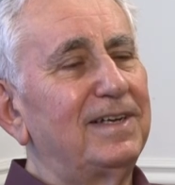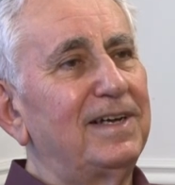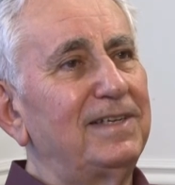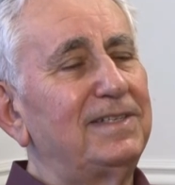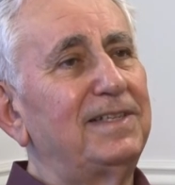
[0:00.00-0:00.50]

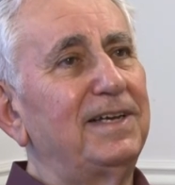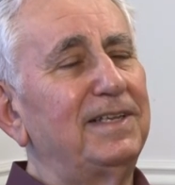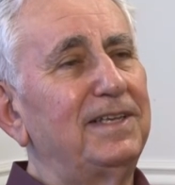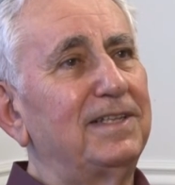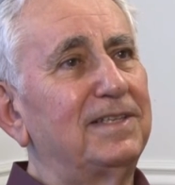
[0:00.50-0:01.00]
I
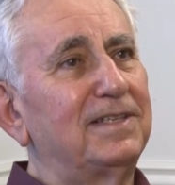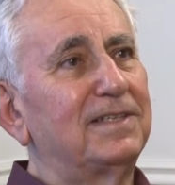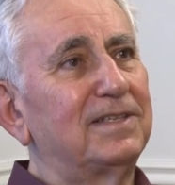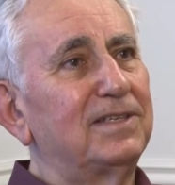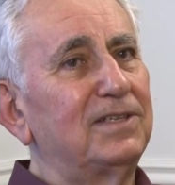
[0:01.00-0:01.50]
stayed
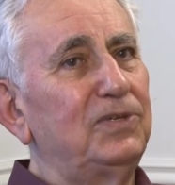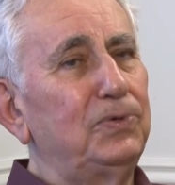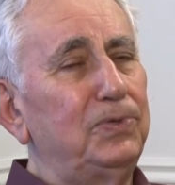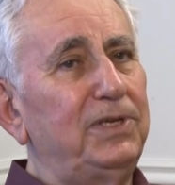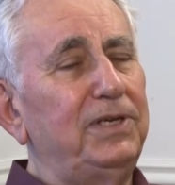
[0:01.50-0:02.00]
at
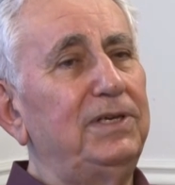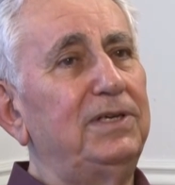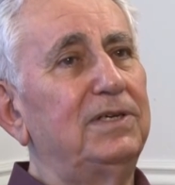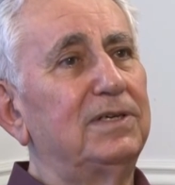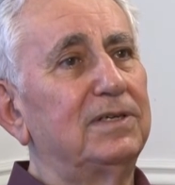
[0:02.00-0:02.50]
U
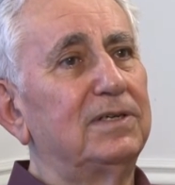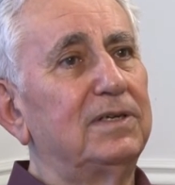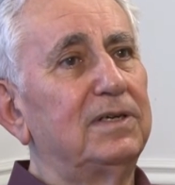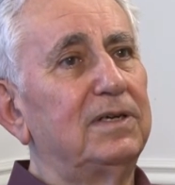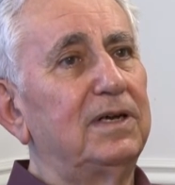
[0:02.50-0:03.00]
T.
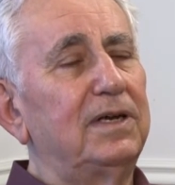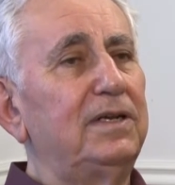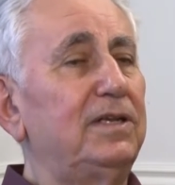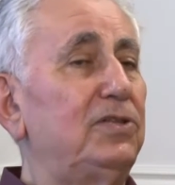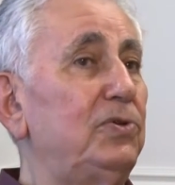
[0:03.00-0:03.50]

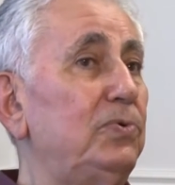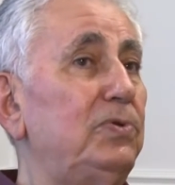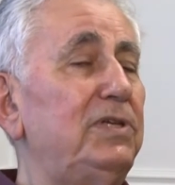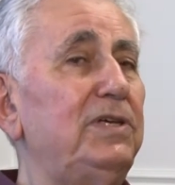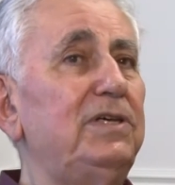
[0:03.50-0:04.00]
And at
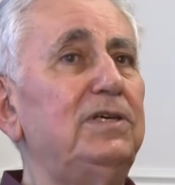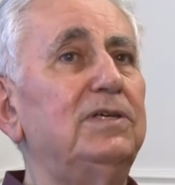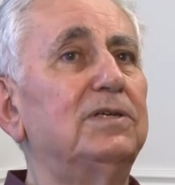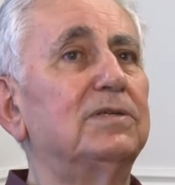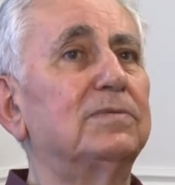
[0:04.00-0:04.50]
U T,
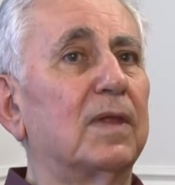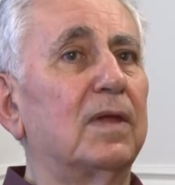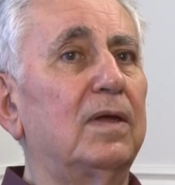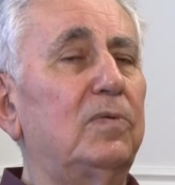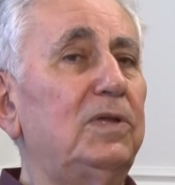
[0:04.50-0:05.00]

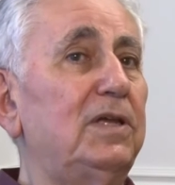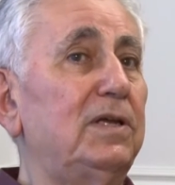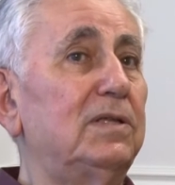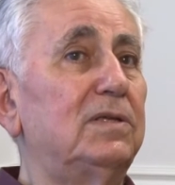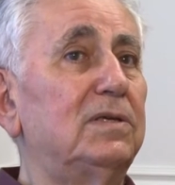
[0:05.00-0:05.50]
we
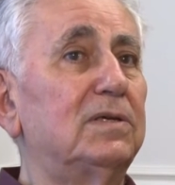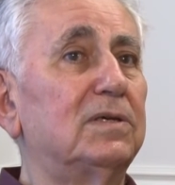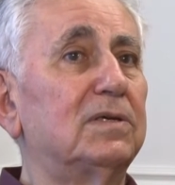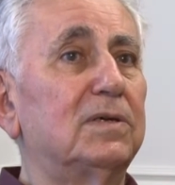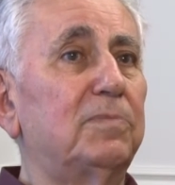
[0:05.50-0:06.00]
did
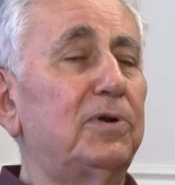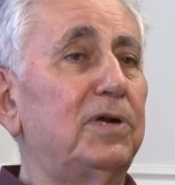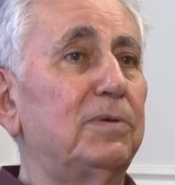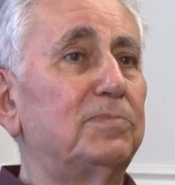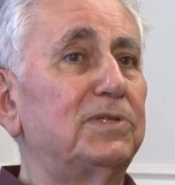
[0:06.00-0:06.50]

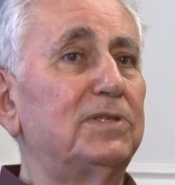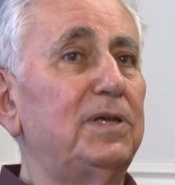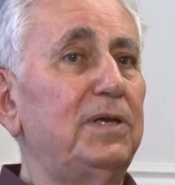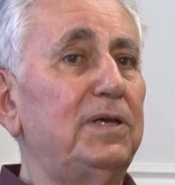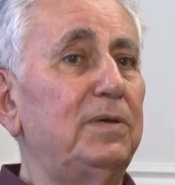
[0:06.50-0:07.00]
perhaps
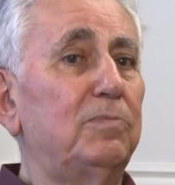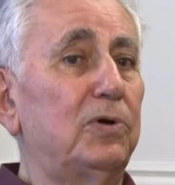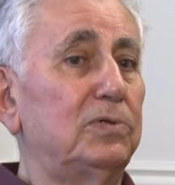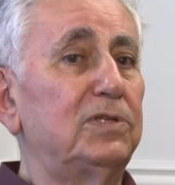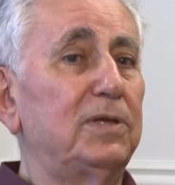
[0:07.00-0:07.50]
the
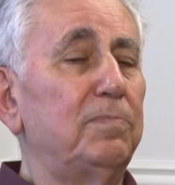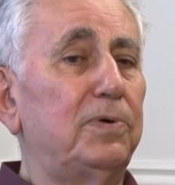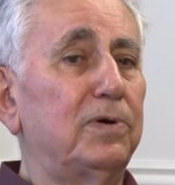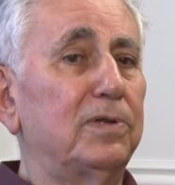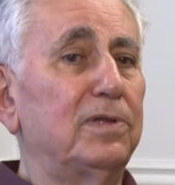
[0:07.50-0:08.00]
most
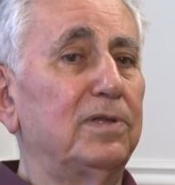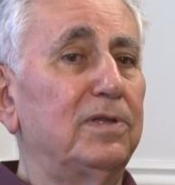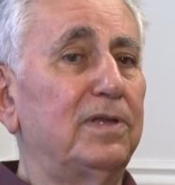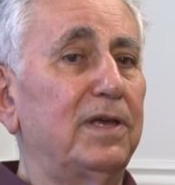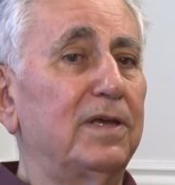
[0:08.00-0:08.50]
important
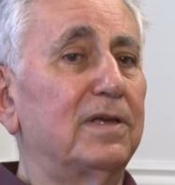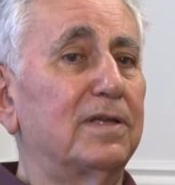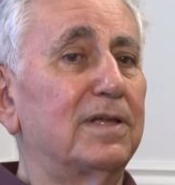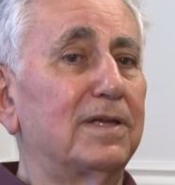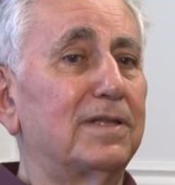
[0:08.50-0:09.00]
thing
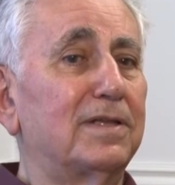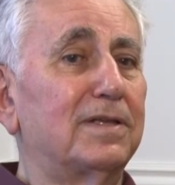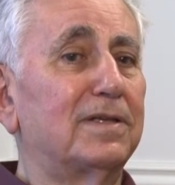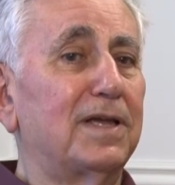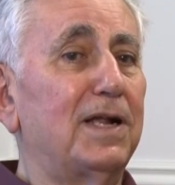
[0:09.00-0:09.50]
that
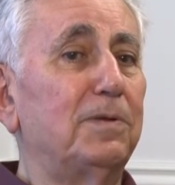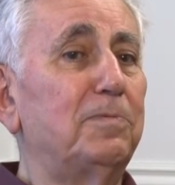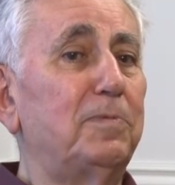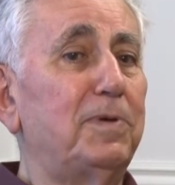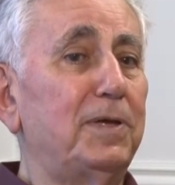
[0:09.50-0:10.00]

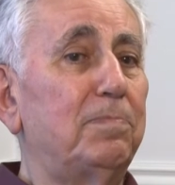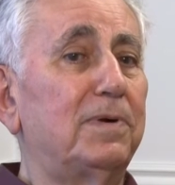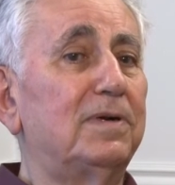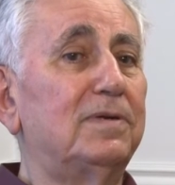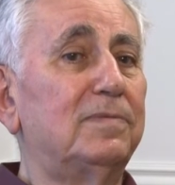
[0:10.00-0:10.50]
helps
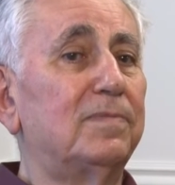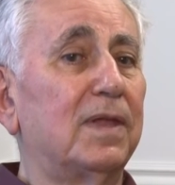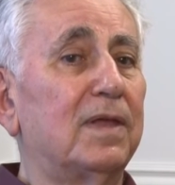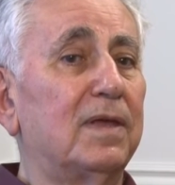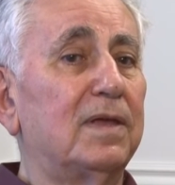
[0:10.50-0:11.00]
people,
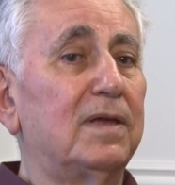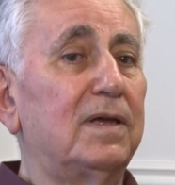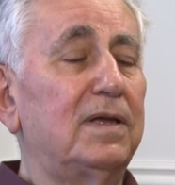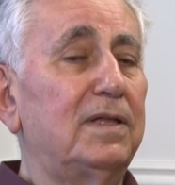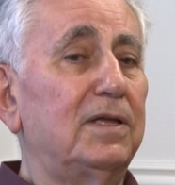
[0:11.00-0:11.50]

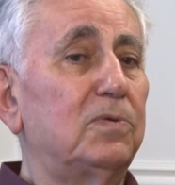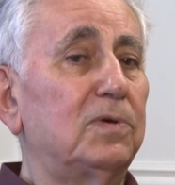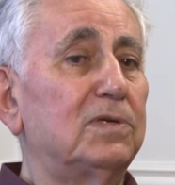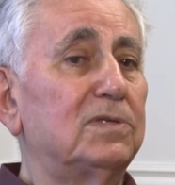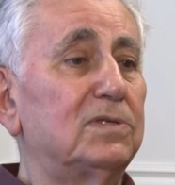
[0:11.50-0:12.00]
and that
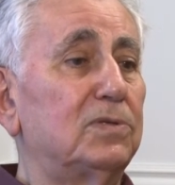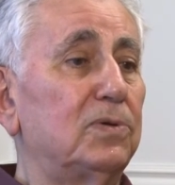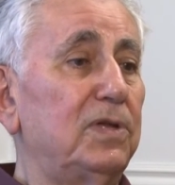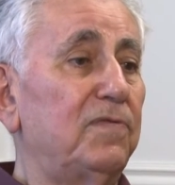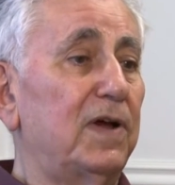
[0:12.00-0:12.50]
was to
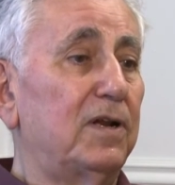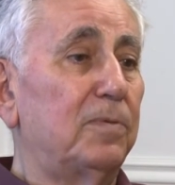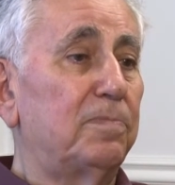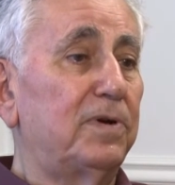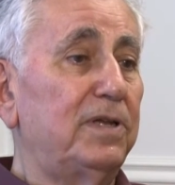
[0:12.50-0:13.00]

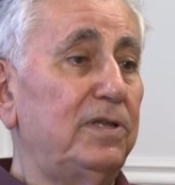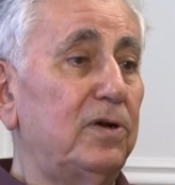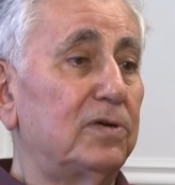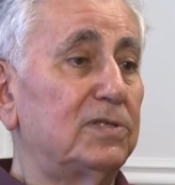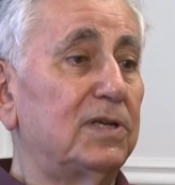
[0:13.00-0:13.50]
develop
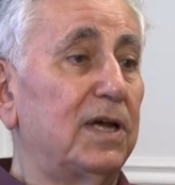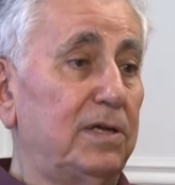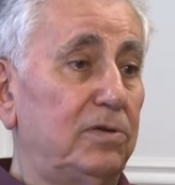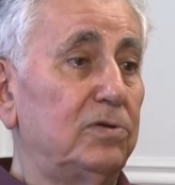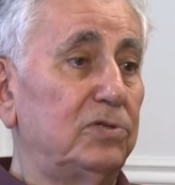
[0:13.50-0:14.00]
redox
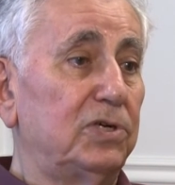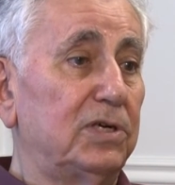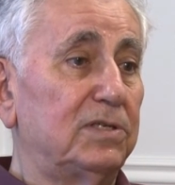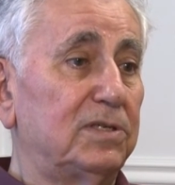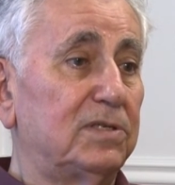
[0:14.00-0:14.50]

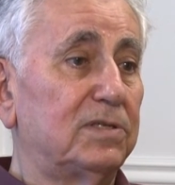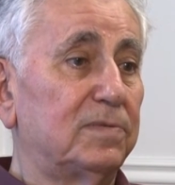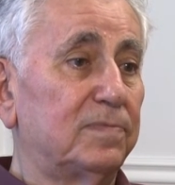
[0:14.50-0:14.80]
hydrogels